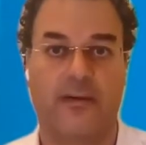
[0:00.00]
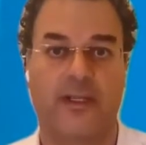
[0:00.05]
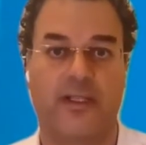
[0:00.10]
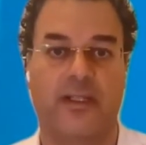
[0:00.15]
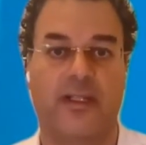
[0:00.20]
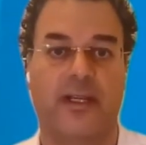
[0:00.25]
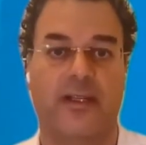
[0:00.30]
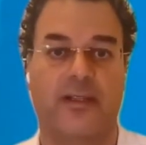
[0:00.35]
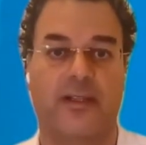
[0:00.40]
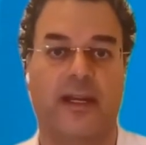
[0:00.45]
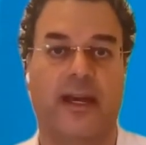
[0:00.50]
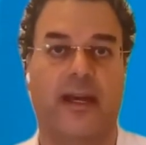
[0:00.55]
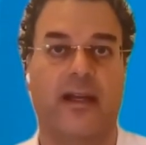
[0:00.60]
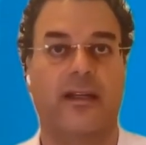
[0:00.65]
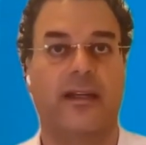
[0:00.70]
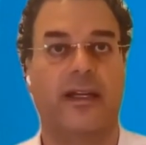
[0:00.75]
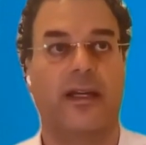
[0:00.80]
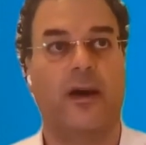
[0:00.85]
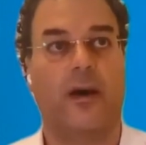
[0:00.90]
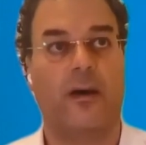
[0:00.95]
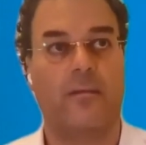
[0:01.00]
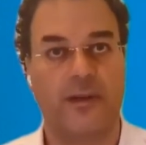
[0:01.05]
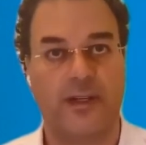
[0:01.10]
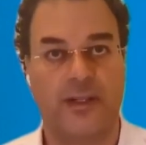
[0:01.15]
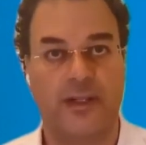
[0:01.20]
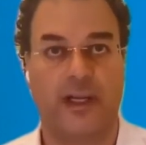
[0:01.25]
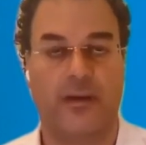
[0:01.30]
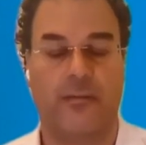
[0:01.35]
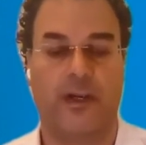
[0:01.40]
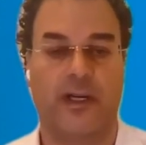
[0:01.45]
There is seasonality.
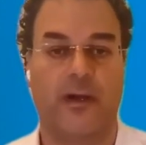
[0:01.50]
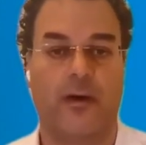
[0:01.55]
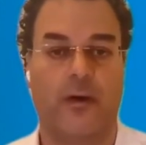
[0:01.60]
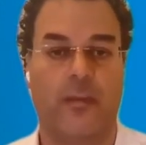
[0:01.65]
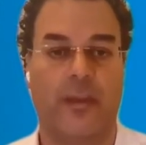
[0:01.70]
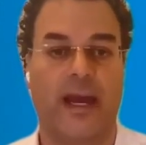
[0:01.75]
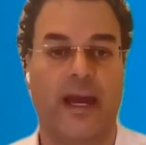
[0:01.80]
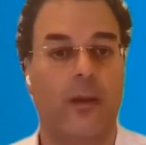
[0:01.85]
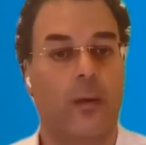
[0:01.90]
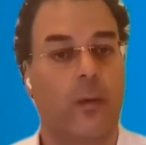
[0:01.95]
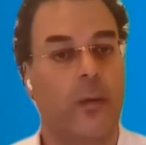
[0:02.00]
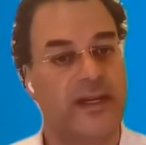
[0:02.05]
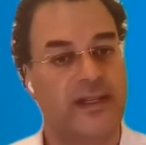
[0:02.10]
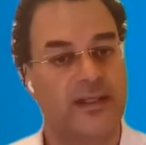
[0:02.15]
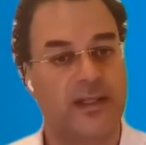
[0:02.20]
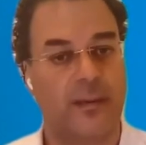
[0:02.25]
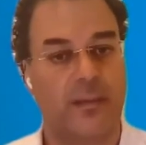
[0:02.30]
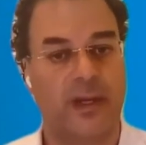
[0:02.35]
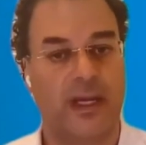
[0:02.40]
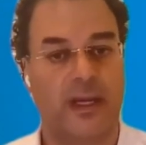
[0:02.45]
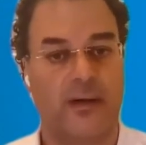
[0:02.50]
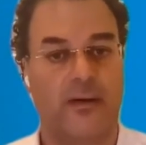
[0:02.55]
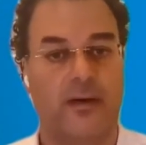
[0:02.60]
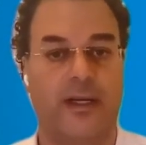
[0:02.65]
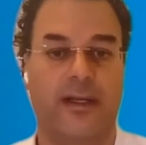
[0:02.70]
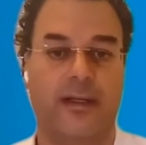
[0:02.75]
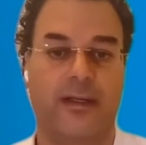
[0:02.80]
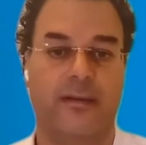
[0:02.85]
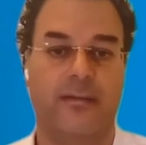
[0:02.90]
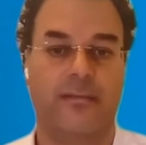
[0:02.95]
Obviously, we know about the winter
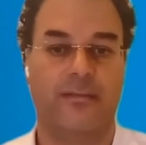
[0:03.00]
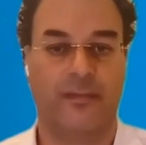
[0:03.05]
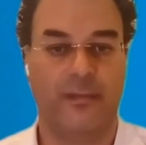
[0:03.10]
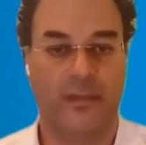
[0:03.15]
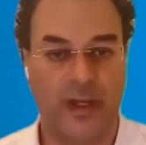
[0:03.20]
period